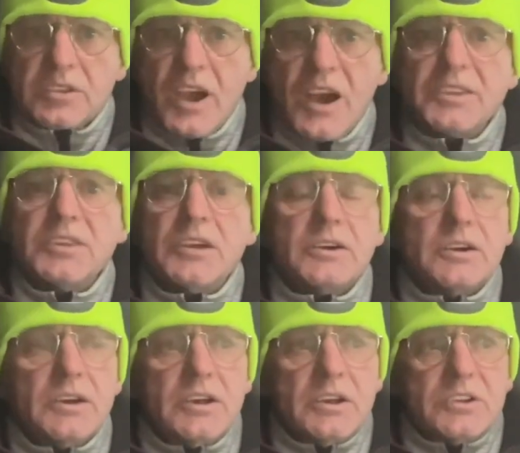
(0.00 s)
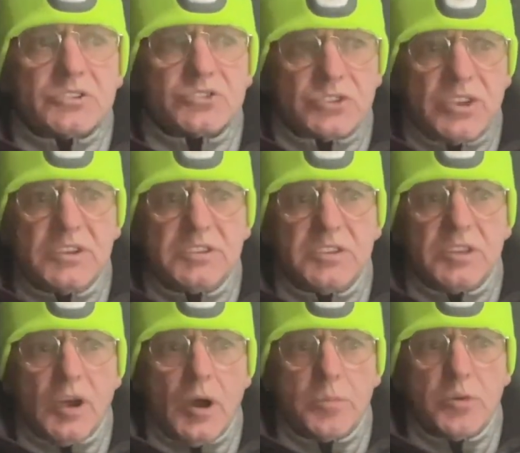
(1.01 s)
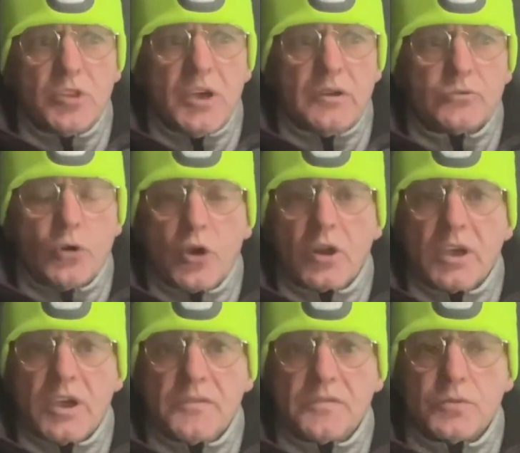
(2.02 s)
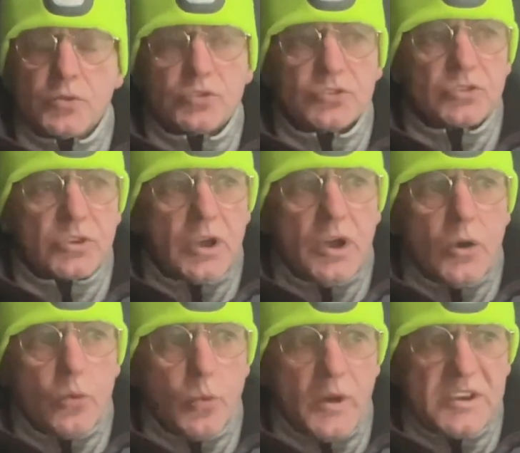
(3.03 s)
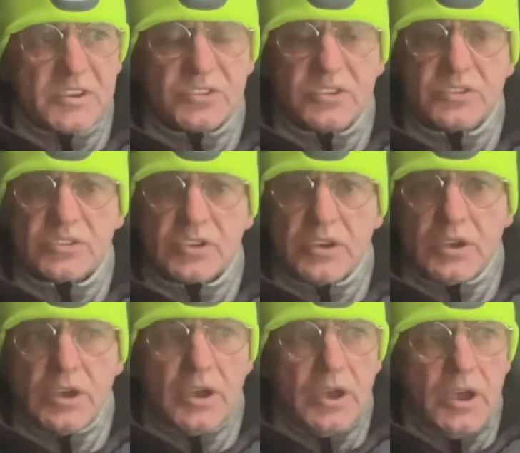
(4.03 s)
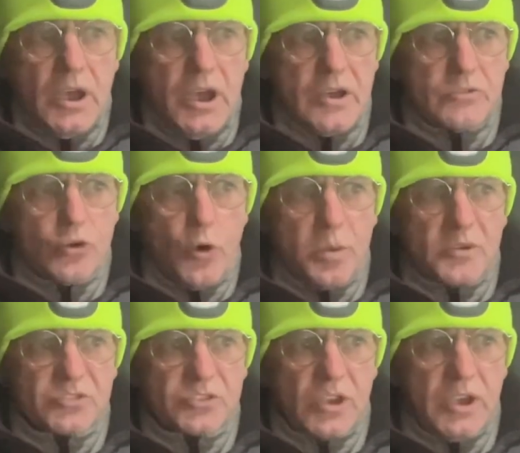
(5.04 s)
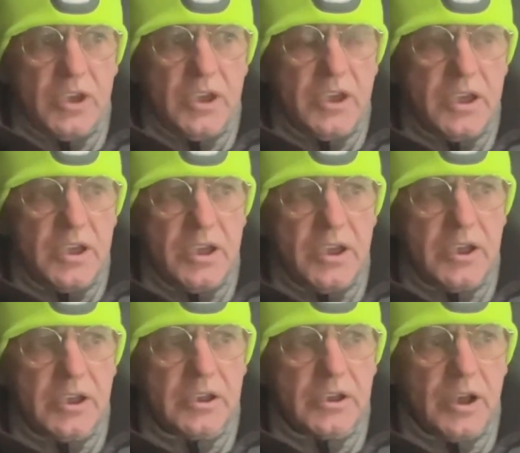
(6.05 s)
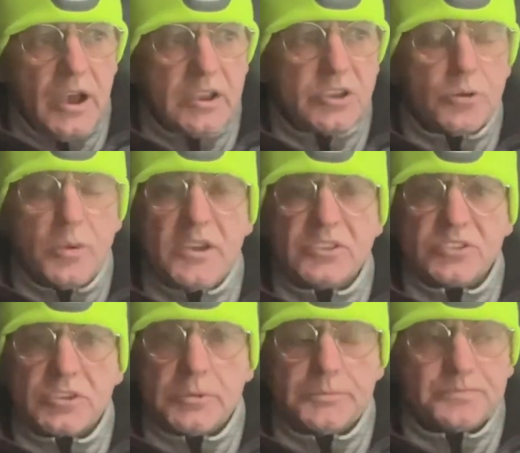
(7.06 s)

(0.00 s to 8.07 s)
Gardiner, stated about the Royal Air Force witnesses at Robert's inquest.